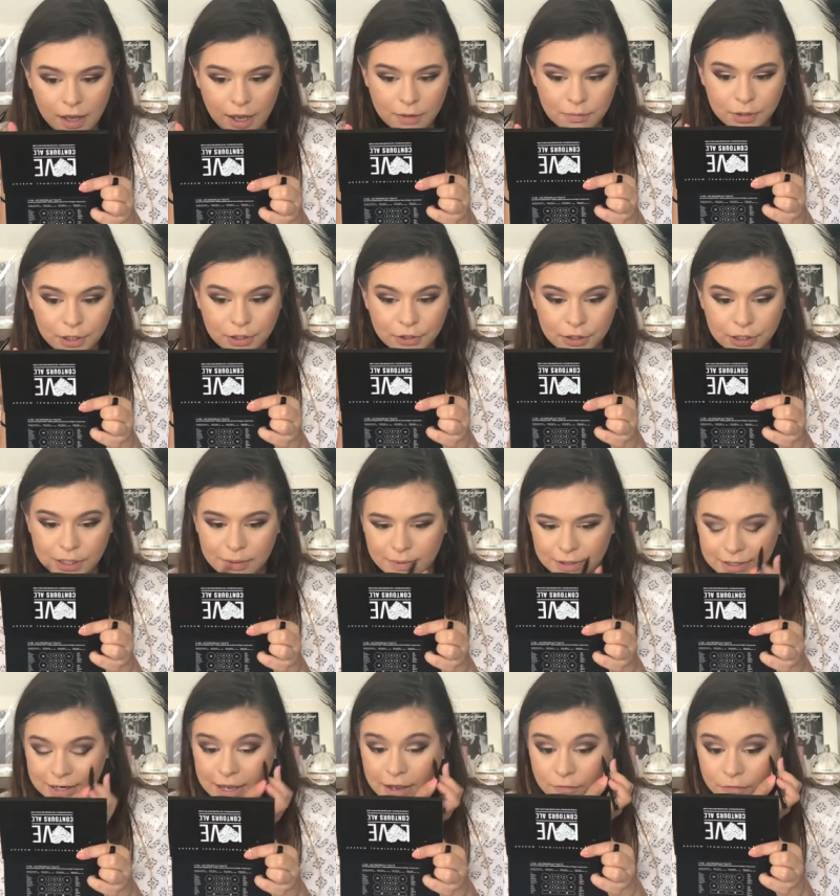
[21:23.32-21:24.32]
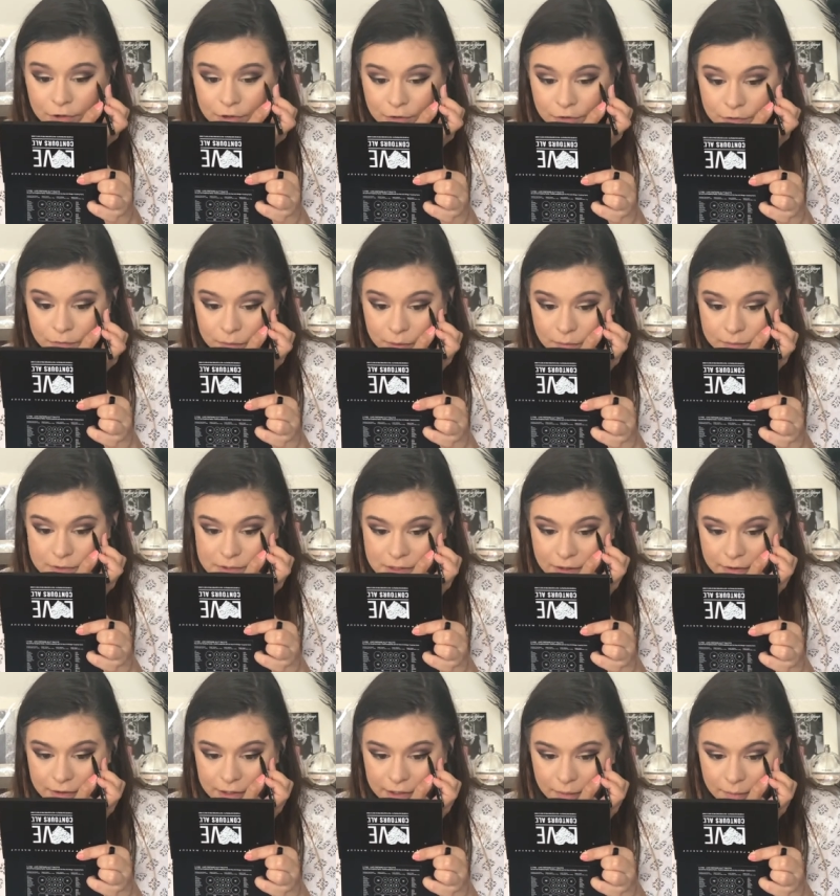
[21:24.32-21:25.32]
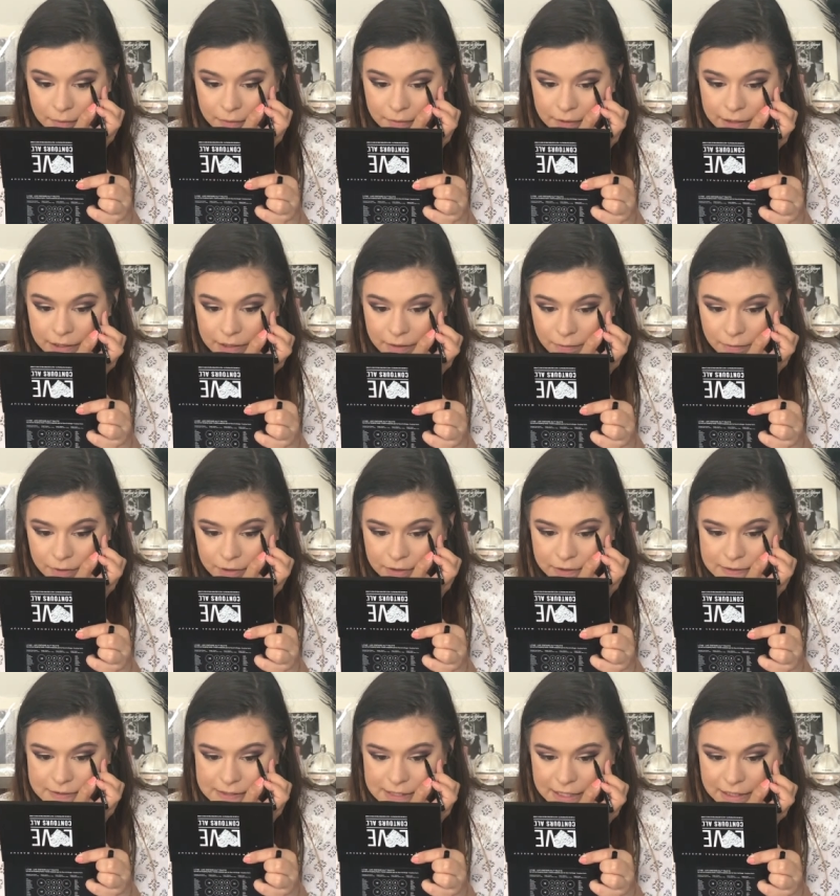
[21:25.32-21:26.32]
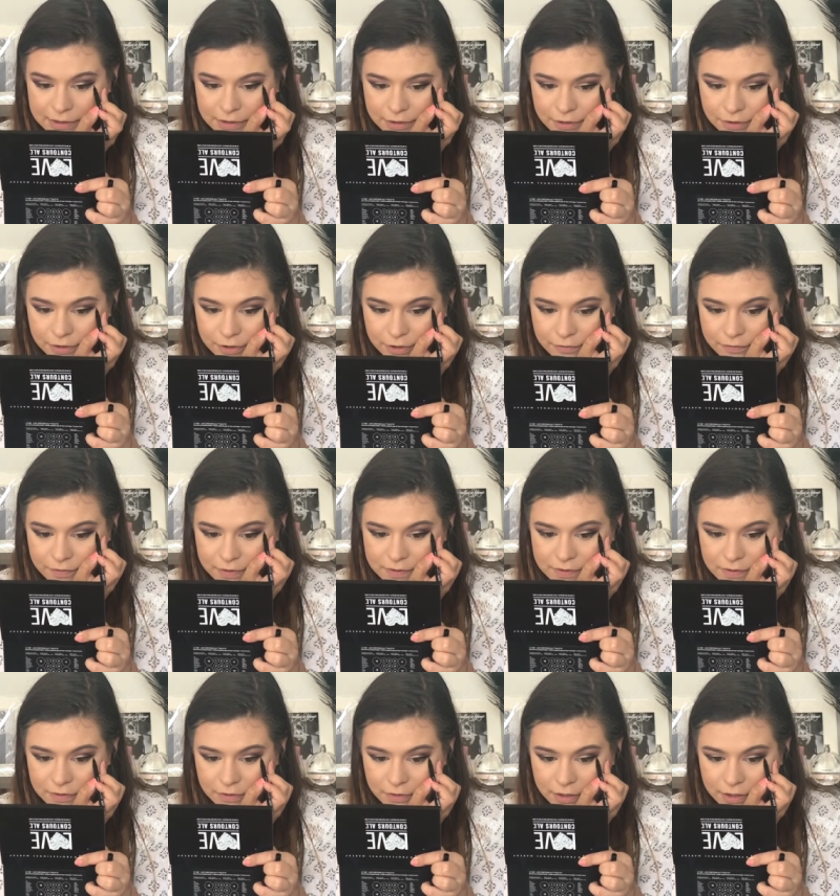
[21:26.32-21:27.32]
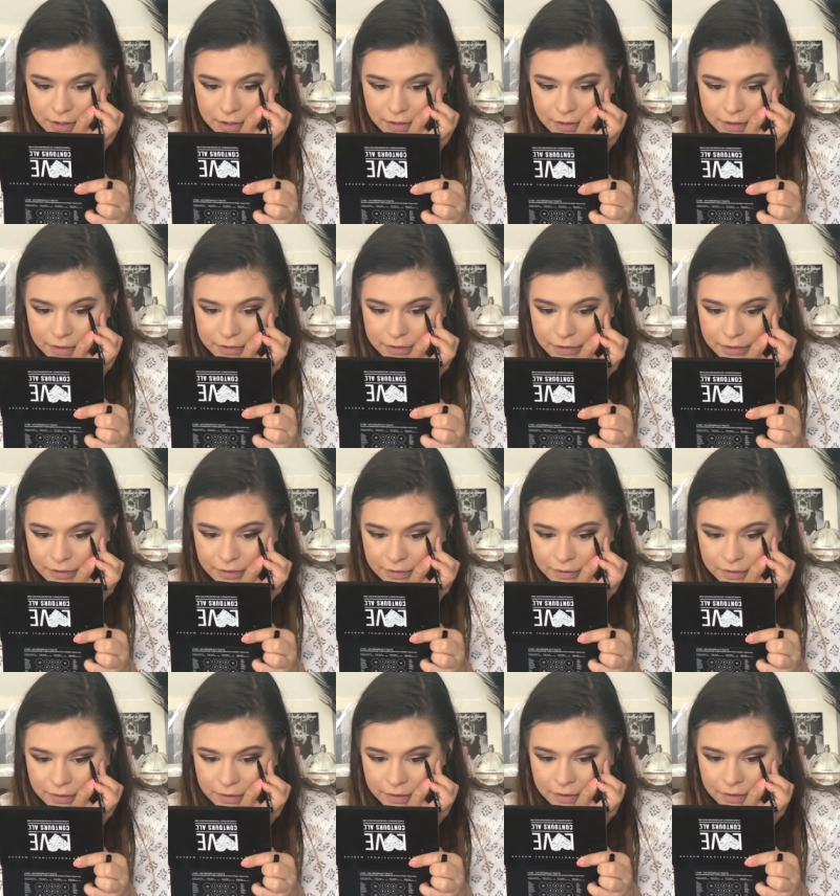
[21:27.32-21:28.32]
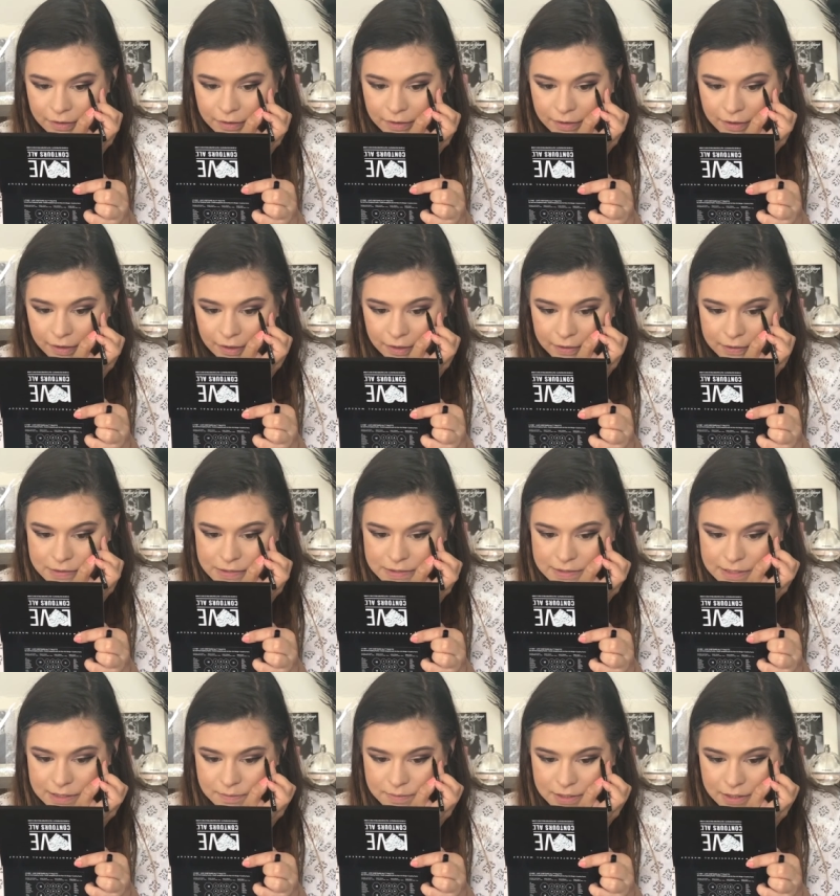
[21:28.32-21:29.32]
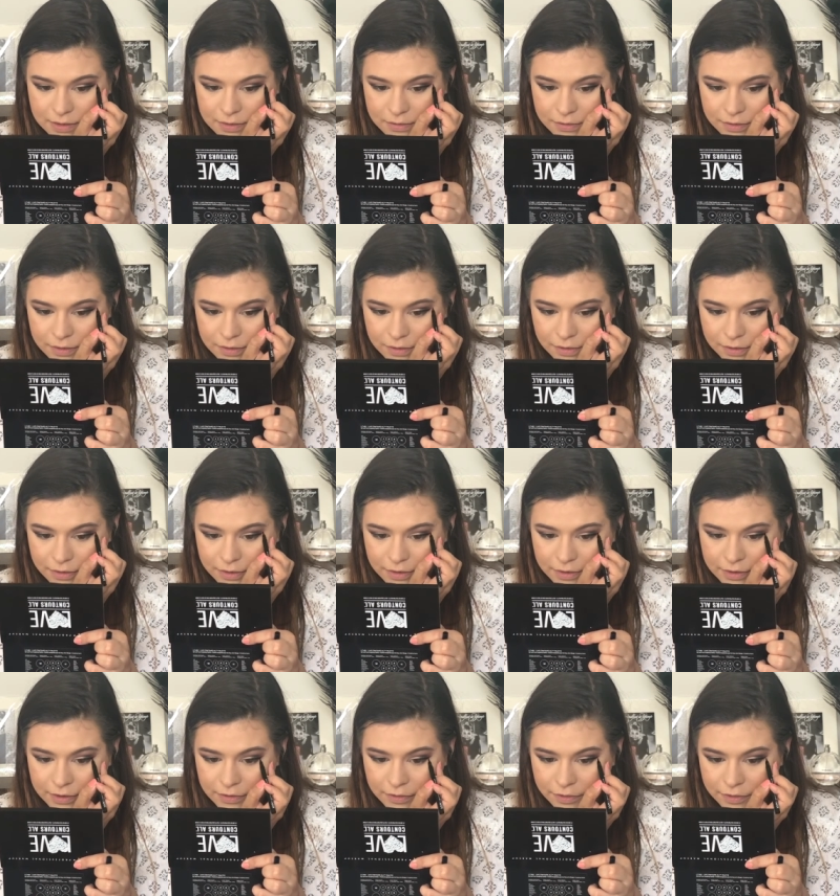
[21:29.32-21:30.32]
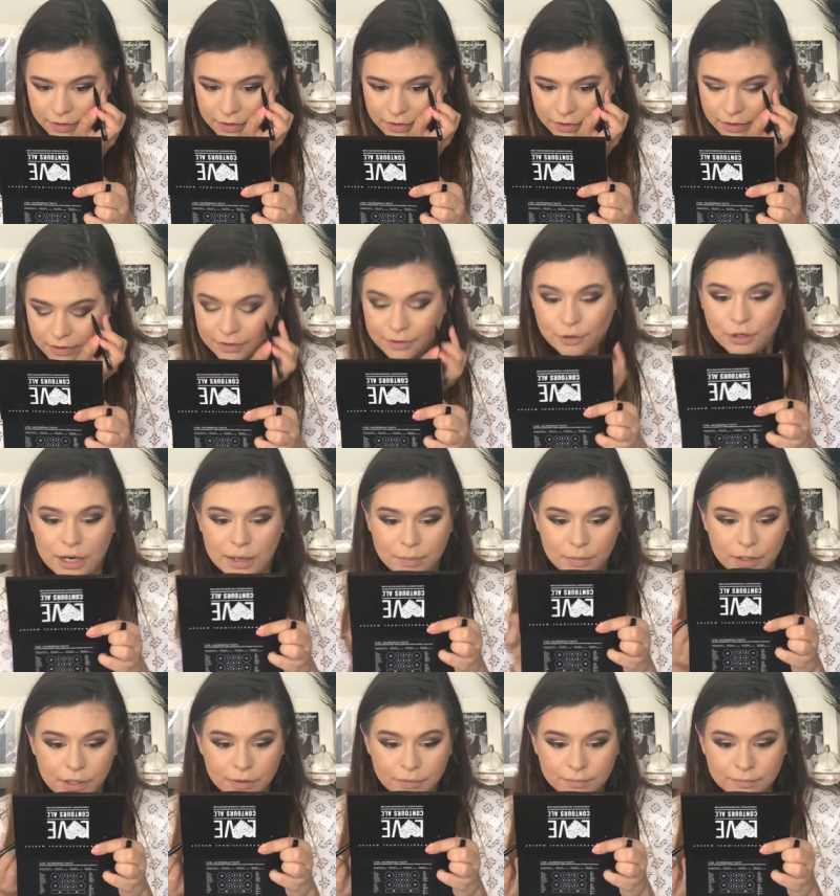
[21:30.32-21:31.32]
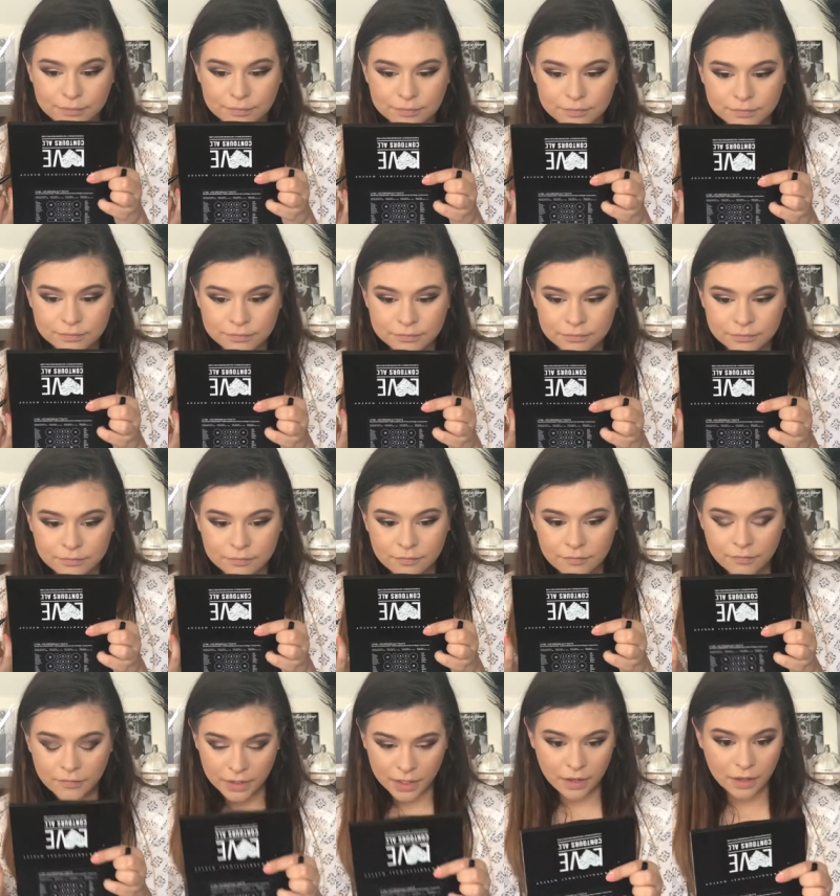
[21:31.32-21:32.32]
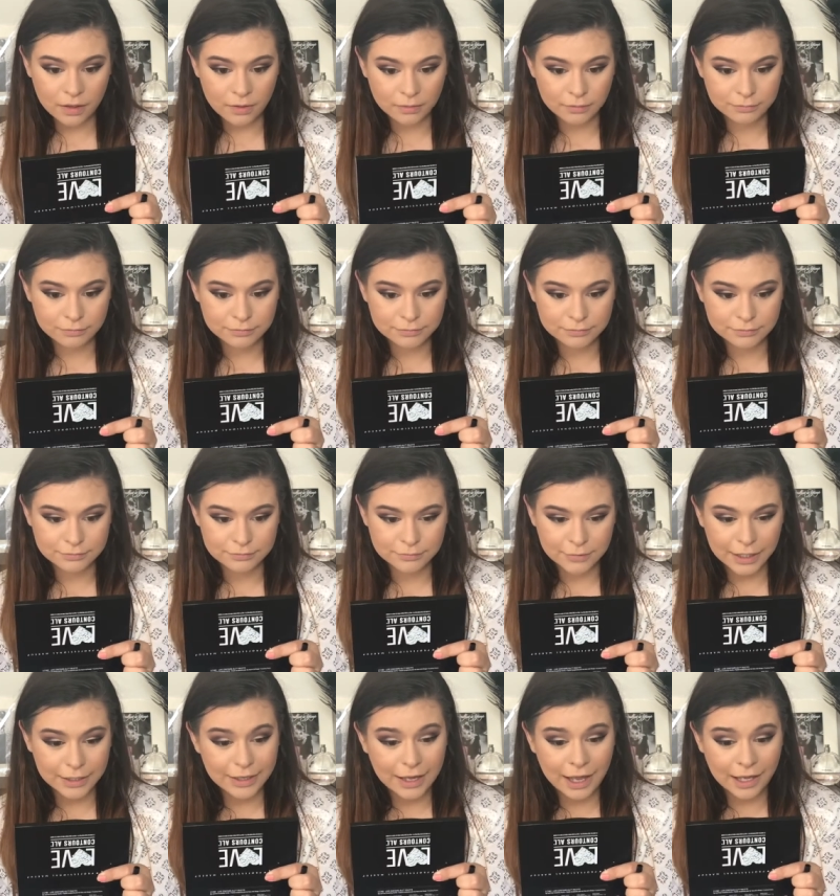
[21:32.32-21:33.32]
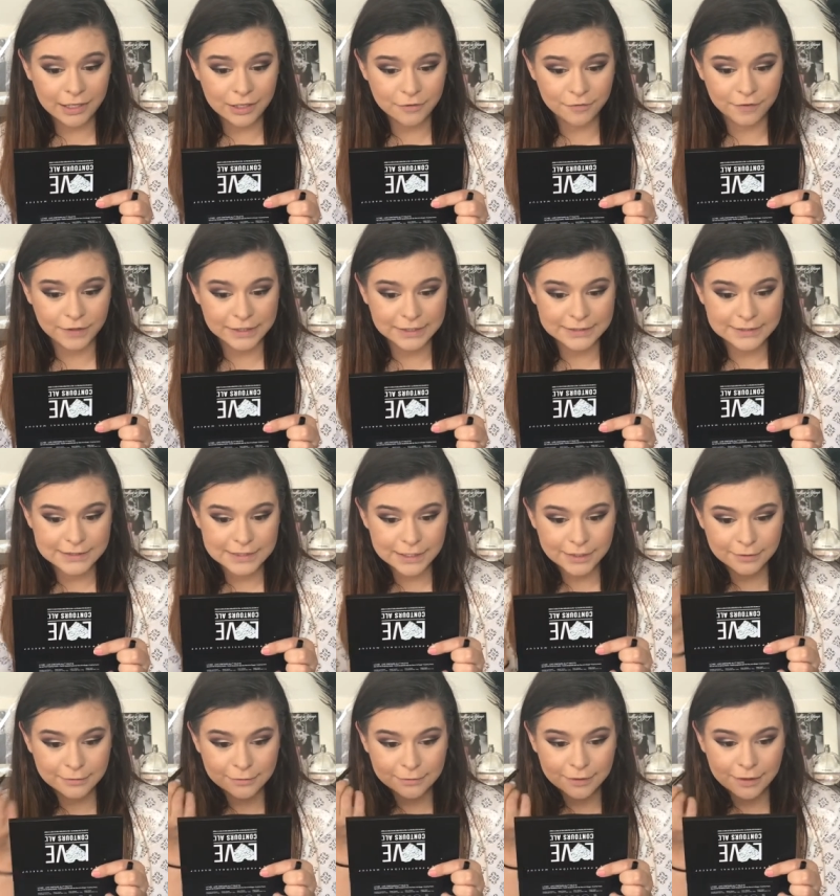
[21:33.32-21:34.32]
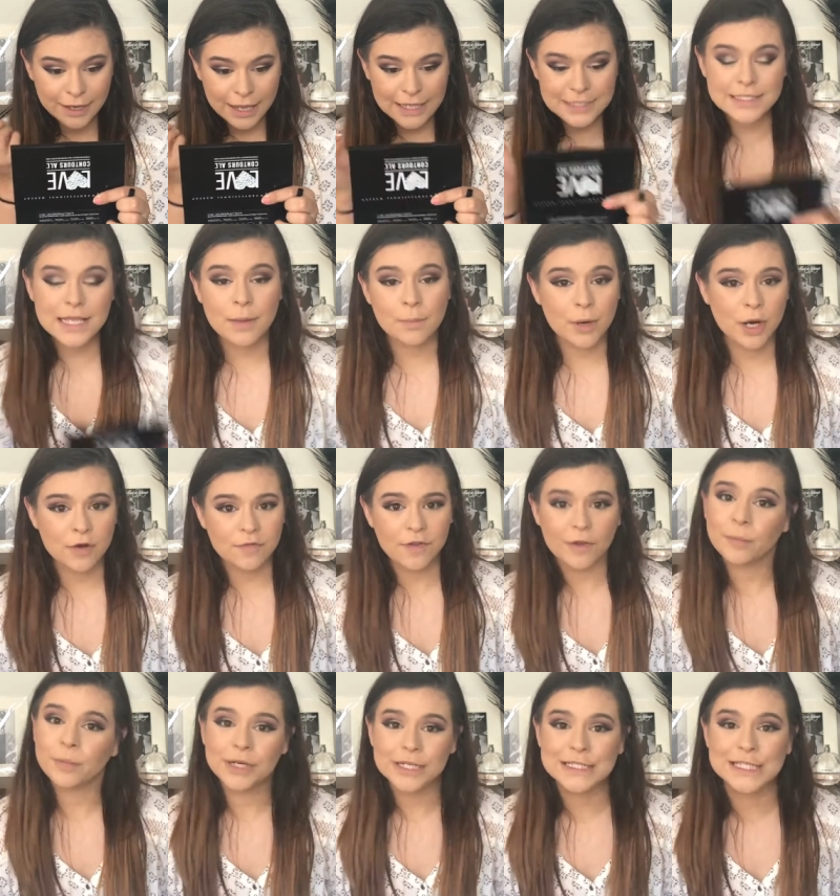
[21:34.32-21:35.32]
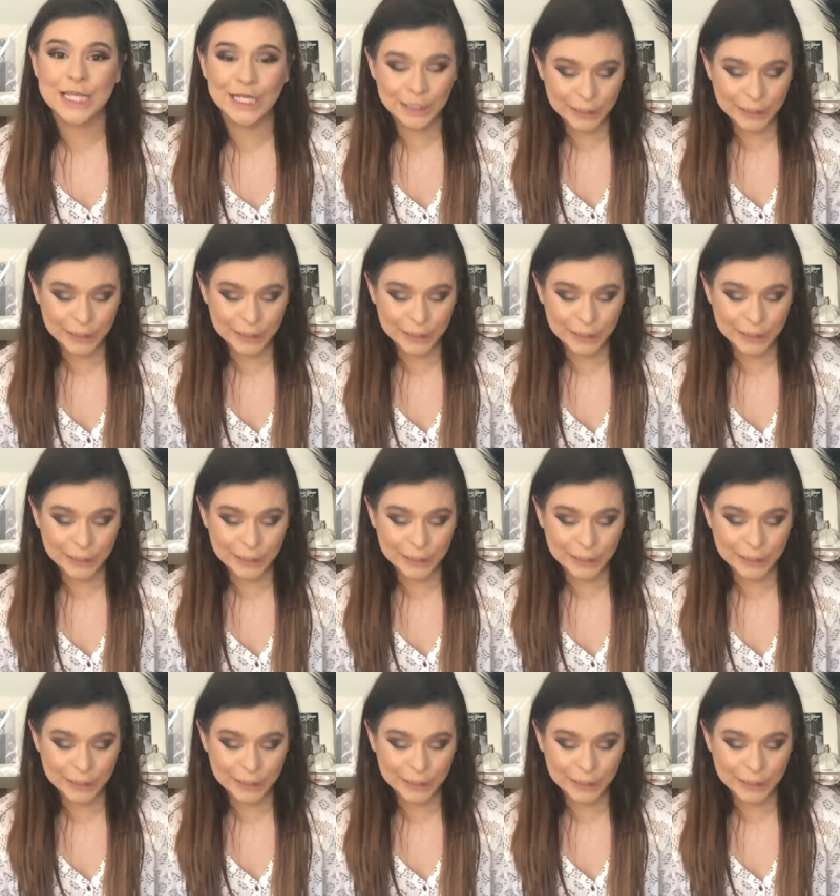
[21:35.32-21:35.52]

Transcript: I'm literally about to have one of those moments on camera right now where it's like, you know, you're fixing your eyeliner and it just keeps getting longer and thicker and crappier. Oh, I kind of fixed it. It's not perfect, but it's